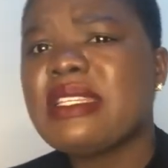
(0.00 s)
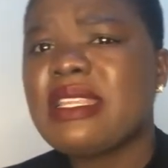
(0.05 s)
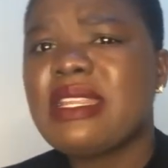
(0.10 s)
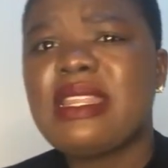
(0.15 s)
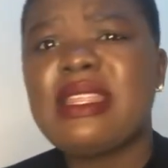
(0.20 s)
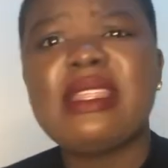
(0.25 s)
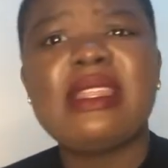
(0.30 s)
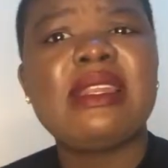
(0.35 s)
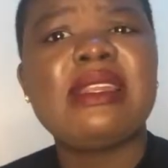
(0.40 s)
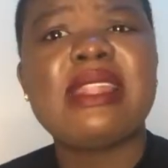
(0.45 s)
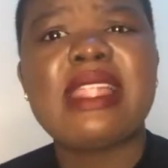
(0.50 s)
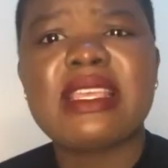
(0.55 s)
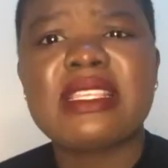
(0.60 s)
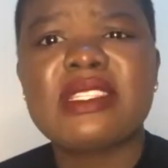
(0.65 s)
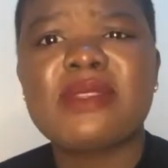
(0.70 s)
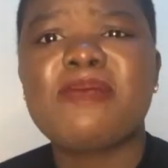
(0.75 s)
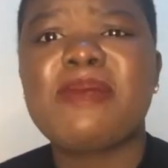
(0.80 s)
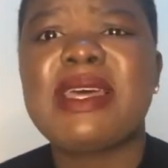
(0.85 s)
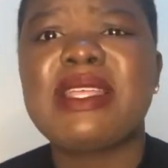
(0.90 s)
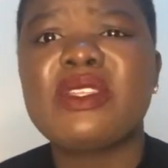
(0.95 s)

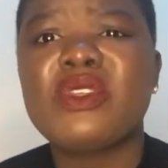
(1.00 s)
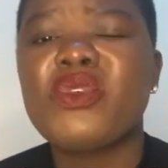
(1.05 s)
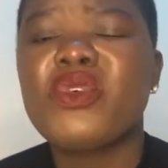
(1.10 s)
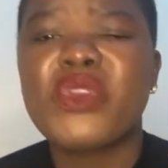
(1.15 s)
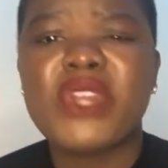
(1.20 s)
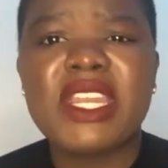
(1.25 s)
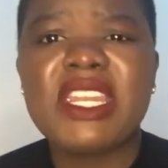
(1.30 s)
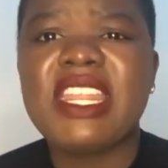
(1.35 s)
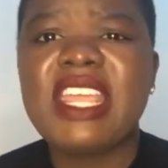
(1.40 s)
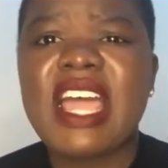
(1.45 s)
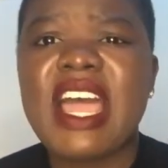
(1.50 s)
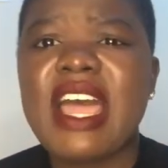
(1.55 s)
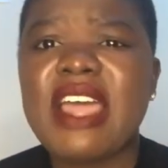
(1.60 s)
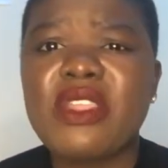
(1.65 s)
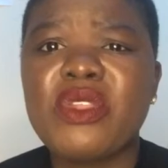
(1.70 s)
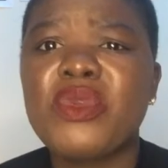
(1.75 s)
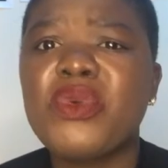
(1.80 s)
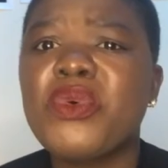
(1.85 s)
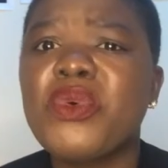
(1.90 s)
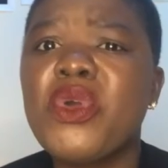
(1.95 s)
last month, you already have
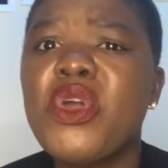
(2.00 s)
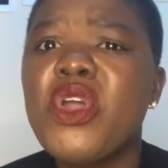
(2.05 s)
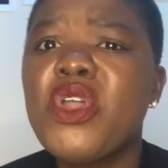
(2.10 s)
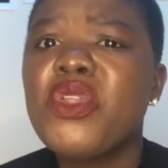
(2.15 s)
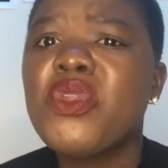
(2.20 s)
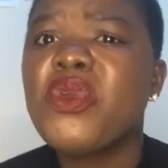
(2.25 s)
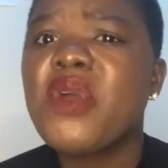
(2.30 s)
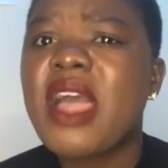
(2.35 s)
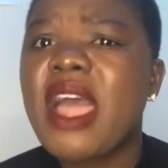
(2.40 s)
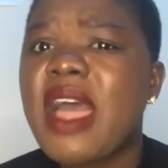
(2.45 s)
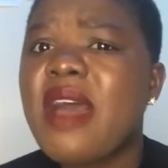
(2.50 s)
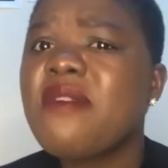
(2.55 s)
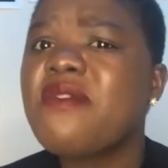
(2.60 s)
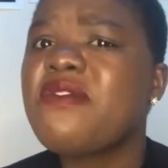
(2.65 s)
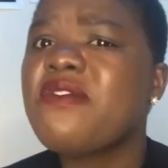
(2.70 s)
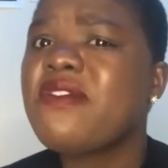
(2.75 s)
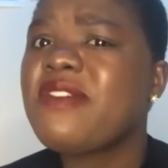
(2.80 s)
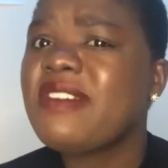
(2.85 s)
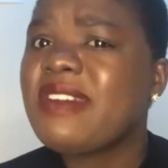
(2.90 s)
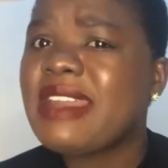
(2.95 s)
you
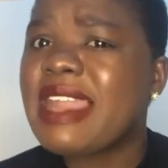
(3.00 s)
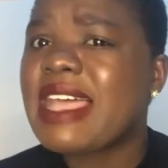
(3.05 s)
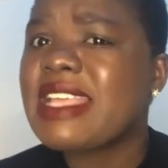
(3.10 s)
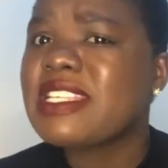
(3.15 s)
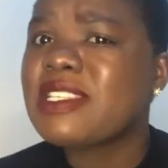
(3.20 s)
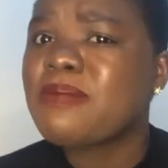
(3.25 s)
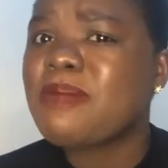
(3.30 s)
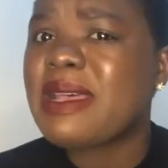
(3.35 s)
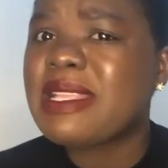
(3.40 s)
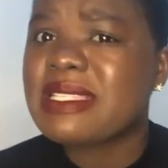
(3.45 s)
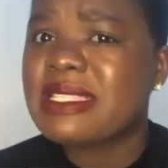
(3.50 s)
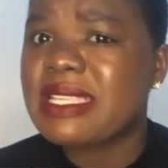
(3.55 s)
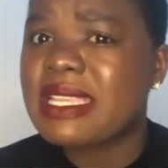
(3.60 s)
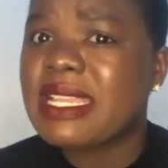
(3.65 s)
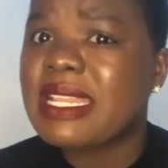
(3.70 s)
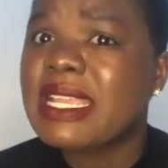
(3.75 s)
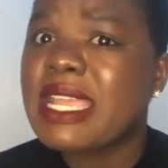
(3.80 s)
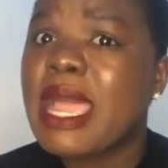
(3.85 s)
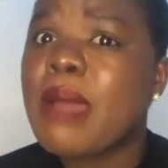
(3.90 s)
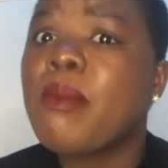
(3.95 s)
have last month's
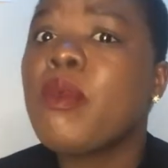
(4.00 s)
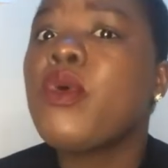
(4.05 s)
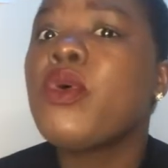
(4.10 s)
income,